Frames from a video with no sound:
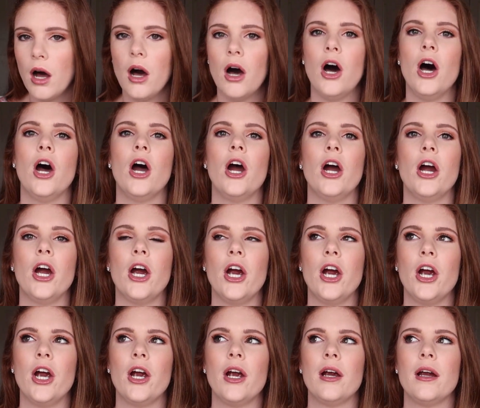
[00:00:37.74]

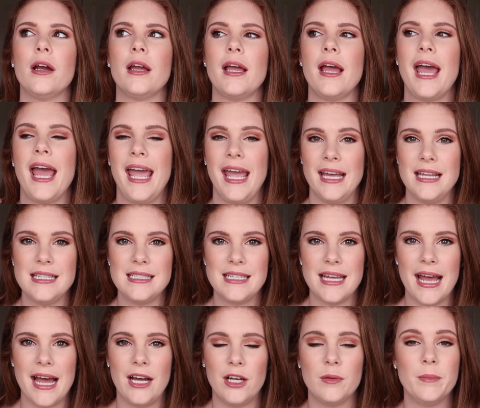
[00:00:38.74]
are hands
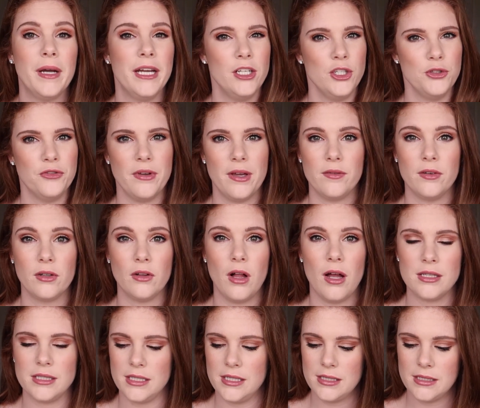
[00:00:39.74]
down my new favorite
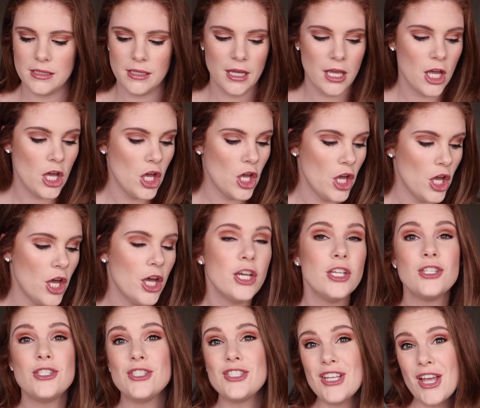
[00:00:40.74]
glosses.
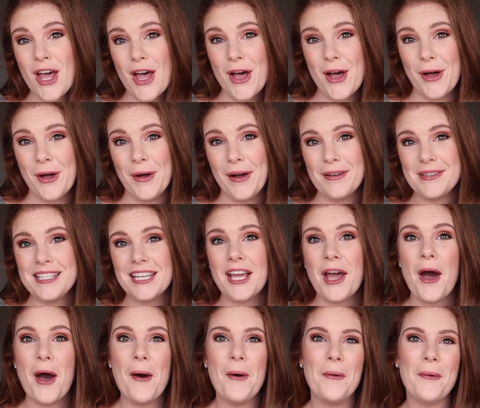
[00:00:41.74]
So I was
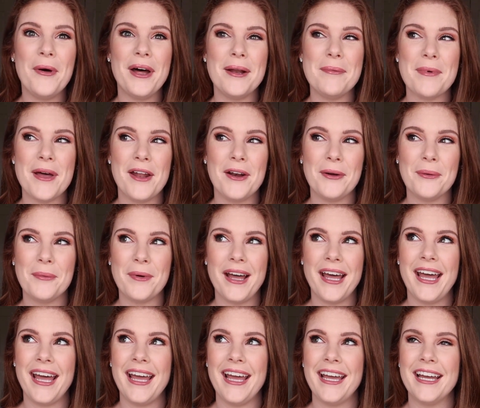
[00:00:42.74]
like, what a better
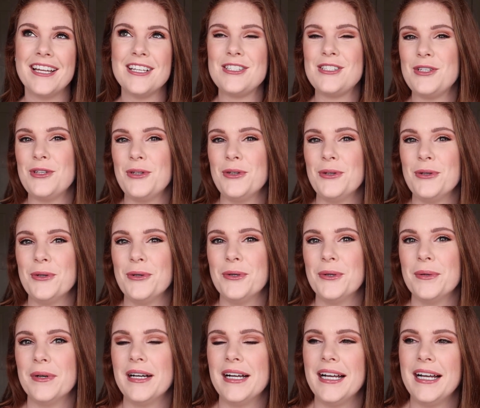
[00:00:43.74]
way
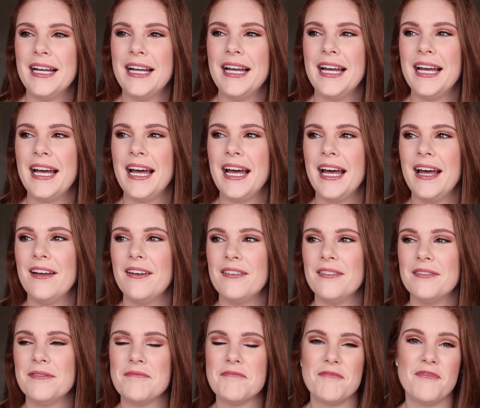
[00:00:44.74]
to
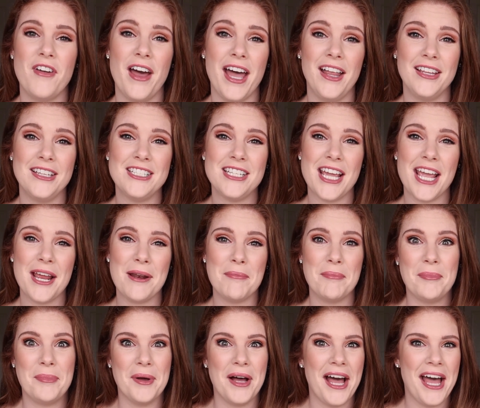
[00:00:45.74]

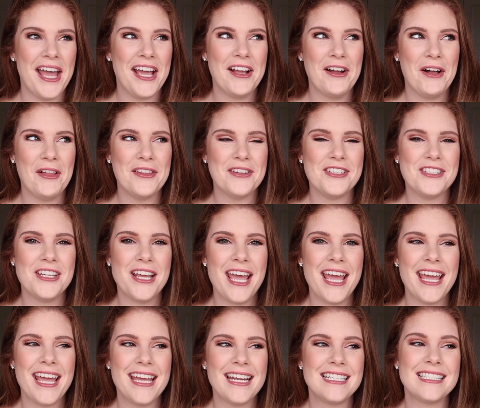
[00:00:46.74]
validate buying all the
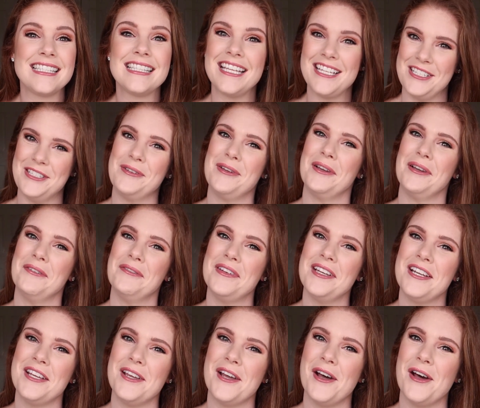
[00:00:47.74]
shades than doing a
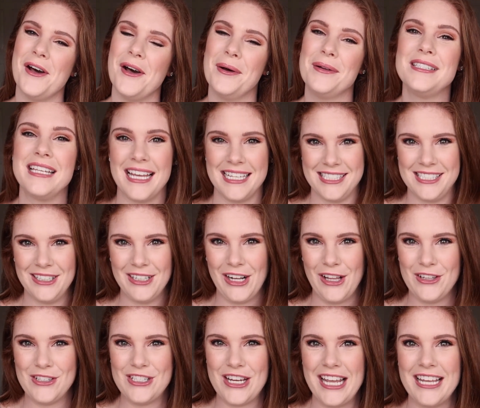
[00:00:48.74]
video testing
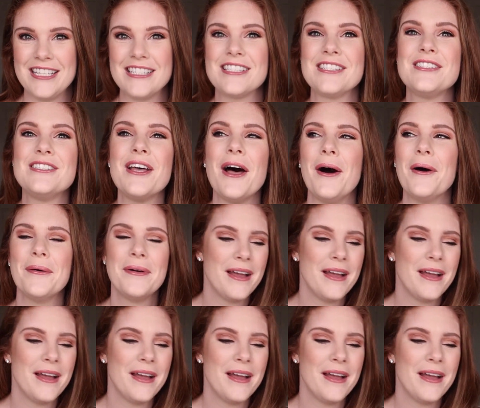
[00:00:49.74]
all the shades. So